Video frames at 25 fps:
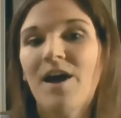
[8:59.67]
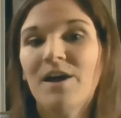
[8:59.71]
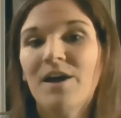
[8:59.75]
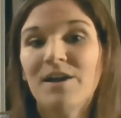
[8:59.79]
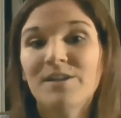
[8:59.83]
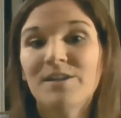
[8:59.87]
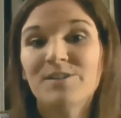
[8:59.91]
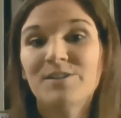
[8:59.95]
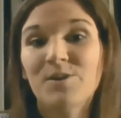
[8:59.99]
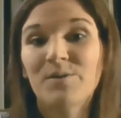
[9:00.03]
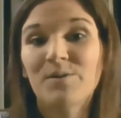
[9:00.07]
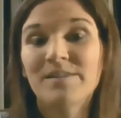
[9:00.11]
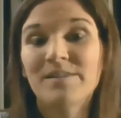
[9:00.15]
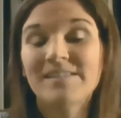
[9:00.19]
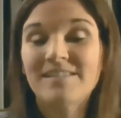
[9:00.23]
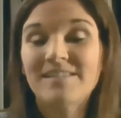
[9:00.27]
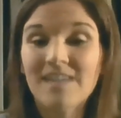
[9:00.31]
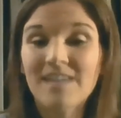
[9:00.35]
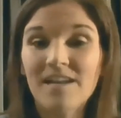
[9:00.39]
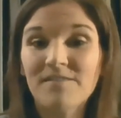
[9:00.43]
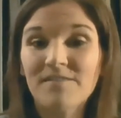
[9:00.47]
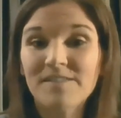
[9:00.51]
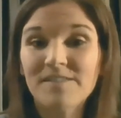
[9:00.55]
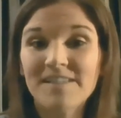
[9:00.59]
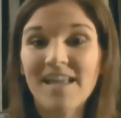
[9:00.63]
So
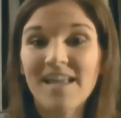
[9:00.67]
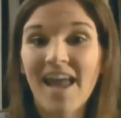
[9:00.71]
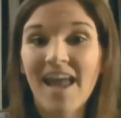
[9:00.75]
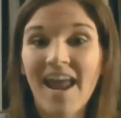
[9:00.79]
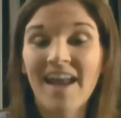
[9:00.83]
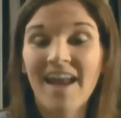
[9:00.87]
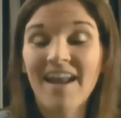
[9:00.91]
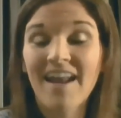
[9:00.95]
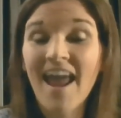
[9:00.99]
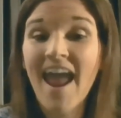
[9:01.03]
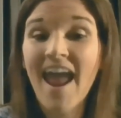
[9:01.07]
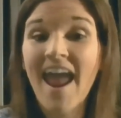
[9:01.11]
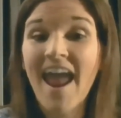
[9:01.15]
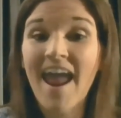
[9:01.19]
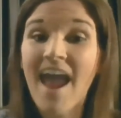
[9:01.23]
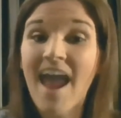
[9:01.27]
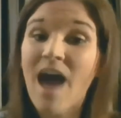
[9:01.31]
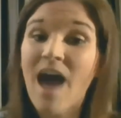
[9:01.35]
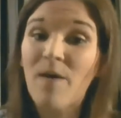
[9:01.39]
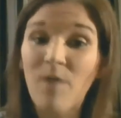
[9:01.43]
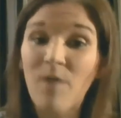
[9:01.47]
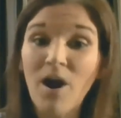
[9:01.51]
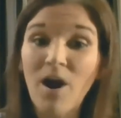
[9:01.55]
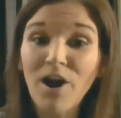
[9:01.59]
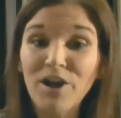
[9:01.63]
instead of saying, hey,
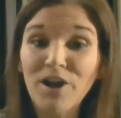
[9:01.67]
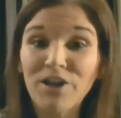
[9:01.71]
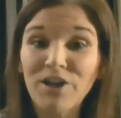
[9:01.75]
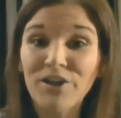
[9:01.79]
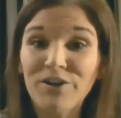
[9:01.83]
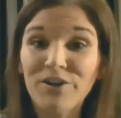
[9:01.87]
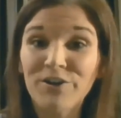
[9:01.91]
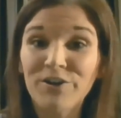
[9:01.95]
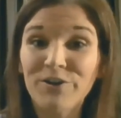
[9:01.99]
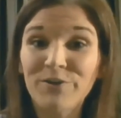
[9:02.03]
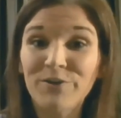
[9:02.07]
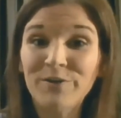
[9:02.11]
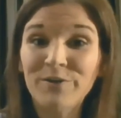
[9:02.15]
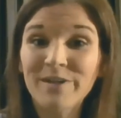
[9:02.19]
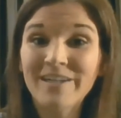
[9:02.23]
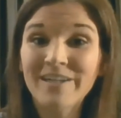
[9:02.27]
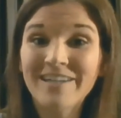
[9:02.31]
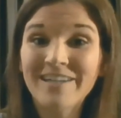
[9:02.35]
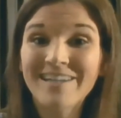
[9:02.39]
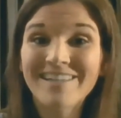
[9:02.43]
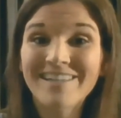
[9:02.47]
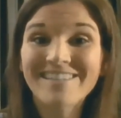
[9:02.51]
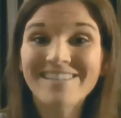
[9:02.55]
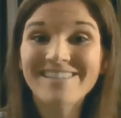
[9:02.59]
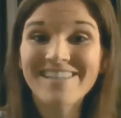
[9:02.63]
how are you?
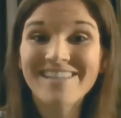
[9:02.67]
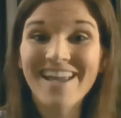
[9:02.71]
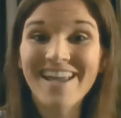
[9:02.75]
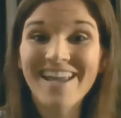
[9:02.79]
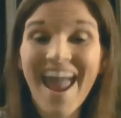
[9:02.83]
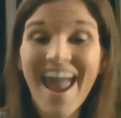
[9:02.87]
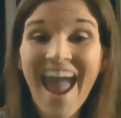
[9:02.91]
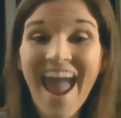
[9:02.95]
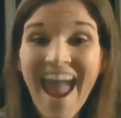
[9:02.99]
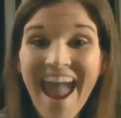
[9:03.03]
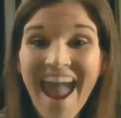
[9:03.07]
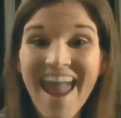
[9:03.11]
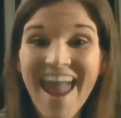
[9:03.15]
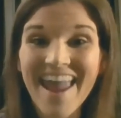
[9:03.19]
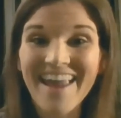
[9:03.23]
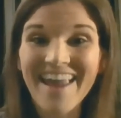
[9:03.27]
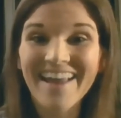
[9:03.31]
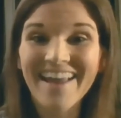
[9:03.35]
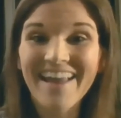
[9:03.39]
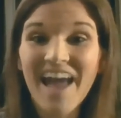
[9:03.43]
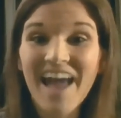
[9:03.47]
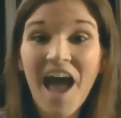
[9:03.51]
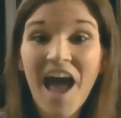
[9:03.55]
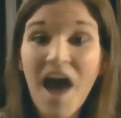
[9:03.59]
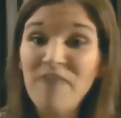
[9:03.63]
Say, hey,
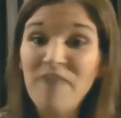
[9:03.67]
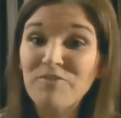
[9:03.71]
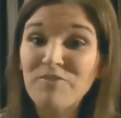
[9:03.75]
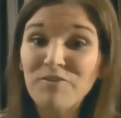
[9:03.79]
have you